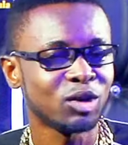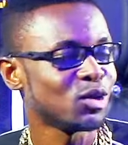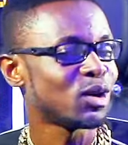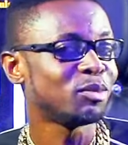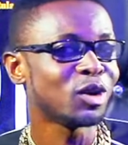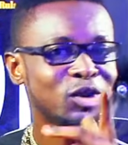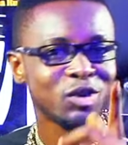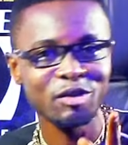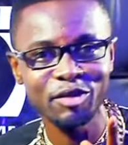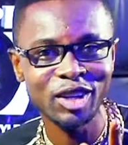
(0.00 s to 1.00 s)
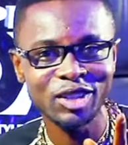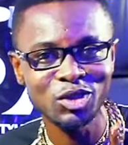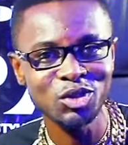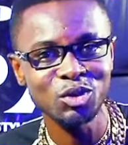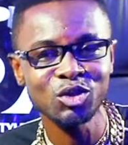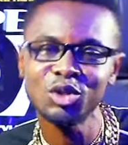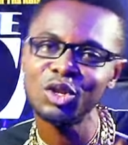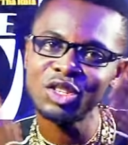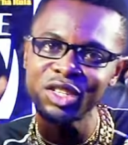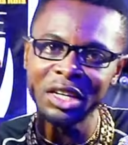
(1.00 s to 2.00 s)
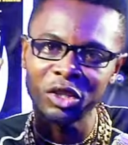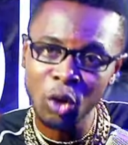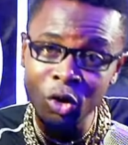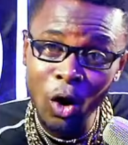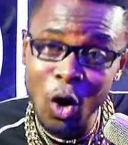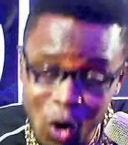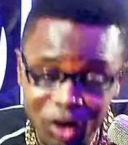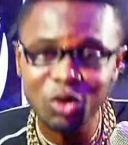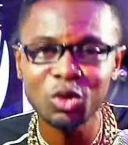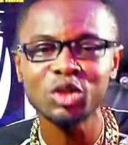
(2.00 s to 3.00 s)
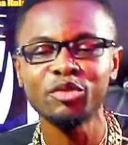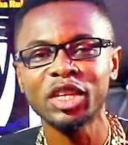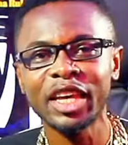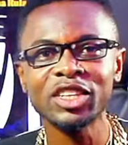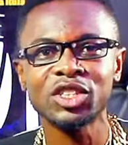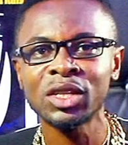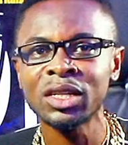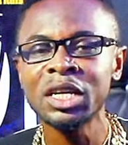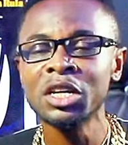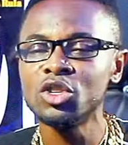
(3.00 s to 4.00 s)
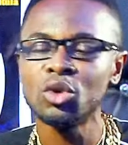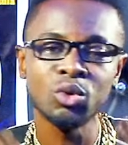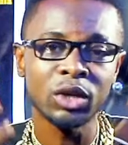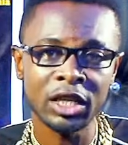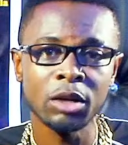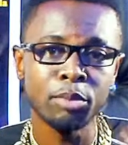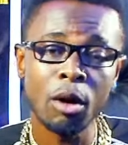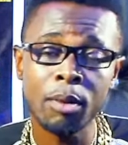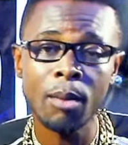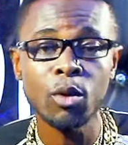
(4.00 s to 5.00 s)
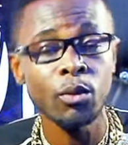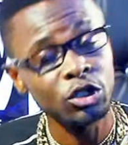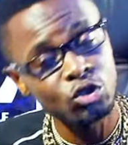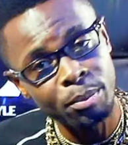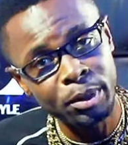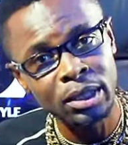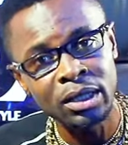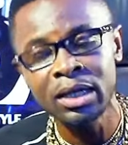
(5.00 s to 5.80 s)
So I'm not going to reveal it to you. So just turn on your notification so you get a pop-up when we're dropping